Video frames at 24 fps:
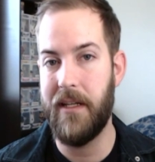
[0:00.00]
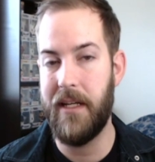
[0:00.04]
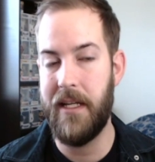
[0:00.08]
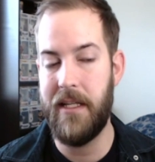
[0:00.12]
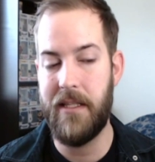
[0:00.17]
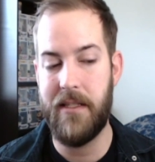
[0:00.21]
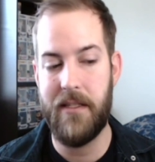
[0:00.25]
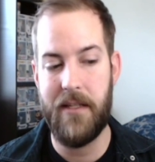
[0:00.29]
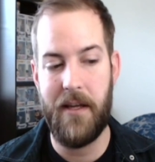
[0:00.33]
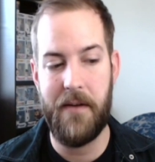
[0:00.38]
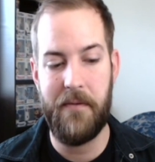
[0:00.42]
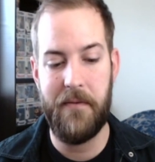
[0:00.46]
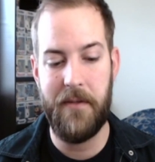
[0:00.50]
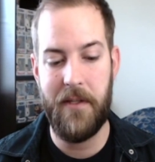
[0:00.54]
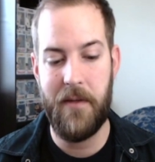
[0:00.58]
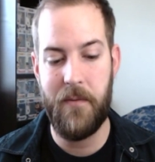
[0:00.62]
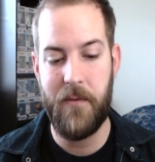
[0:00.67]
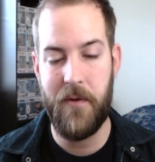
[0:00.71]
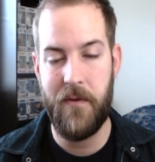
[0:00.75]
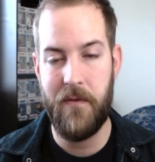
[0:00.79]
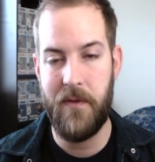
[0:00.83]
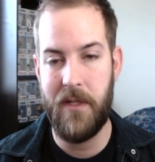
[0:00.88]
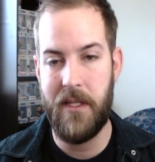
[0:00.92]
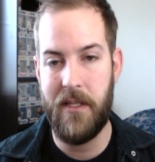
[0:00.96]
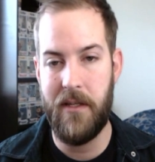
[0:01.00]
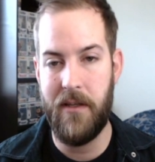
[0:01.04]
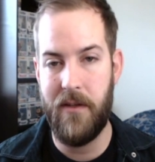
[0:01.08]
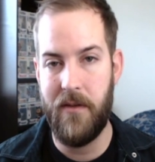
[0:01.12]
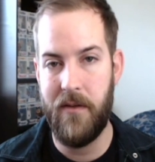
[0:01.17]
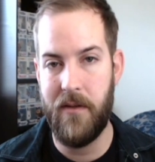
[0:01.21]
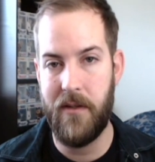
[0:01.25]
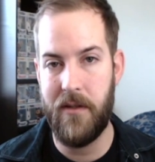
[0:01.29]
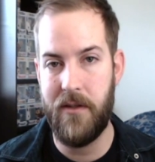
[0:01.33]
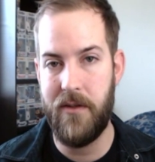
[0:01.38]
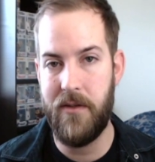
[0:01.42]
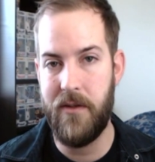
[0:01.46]
It's definitely a movie that
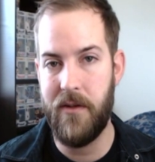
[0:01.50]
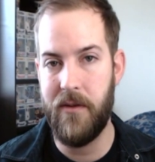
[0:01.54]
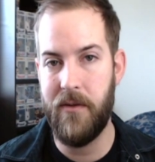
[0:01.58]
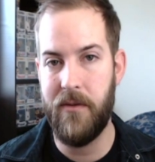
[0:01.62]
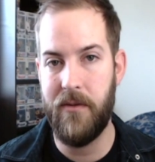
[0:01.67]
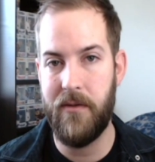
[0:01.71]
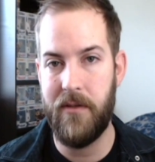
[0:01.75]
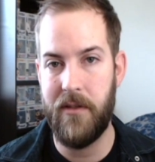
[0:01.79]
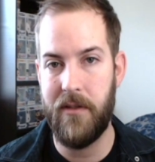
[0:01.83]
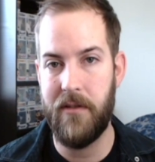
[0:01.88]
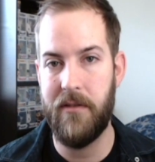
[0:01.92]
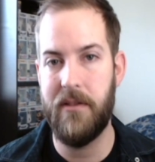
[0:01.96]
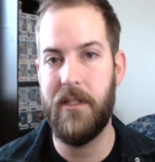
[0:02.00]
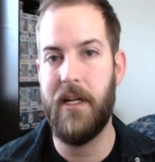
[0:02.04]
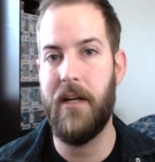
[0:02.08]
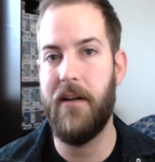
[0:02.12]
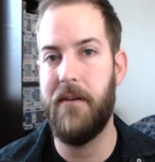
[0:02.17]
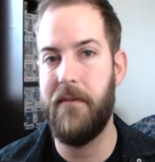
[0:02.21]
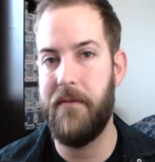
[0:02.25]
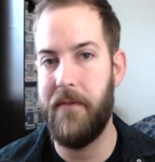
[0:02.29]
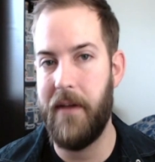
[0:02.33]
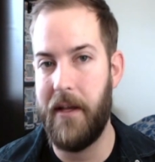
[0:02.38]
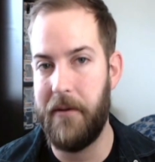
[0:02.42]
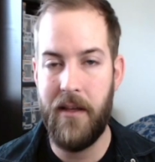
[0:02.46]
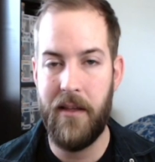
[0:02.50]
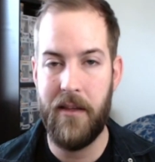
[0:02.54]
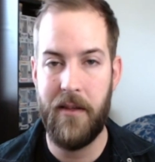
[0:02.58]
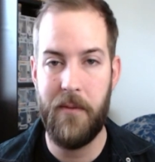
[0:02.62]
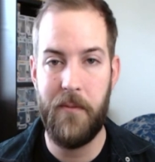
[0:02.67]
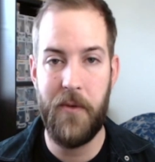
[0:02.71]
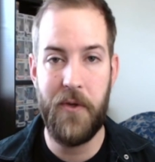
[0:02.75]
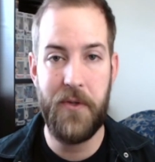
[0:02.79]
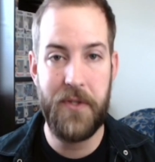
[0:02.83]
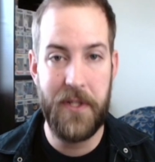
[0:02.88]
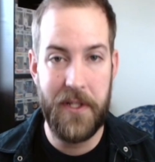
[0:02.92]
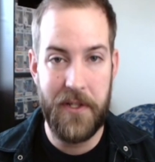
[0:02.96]
you could show to your entire family. The
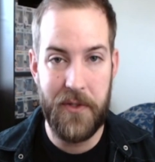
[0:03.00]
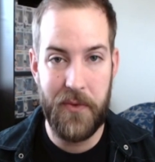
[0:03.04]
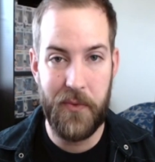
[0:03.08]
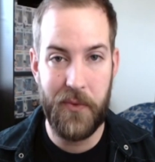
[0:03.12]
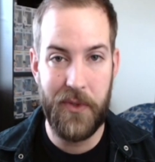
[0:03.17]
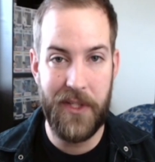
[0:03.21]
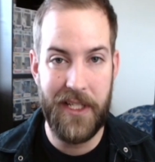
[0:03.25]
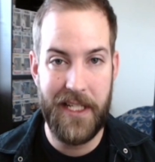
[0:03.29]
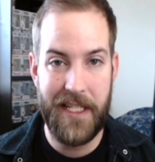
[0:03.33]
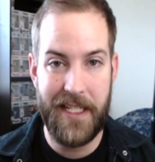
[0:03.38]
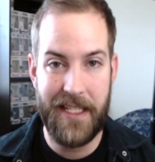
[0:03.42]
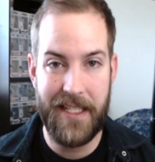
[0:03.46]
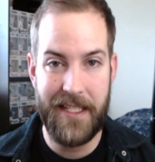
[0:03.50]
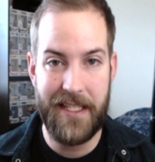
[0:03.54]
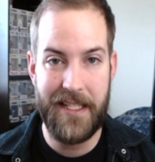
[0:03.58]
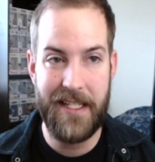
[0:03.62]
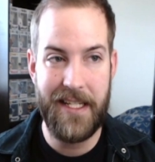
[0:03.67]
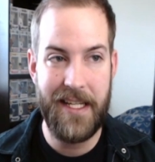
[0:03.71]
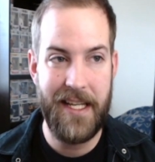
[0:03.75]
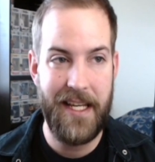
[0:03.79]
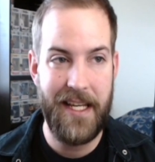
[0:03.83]
music is really good.